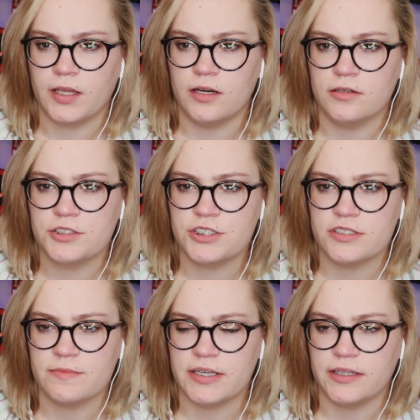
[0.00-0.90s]
Oh,
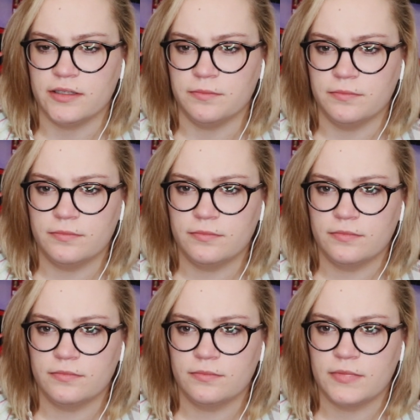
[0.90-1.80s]
she's making them
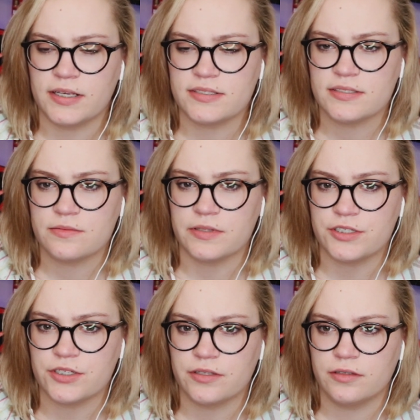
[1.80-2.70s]
exist with
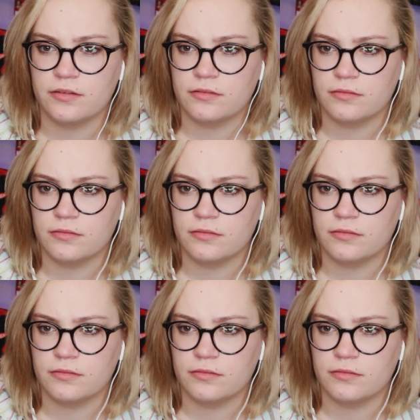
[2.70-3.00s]
each other.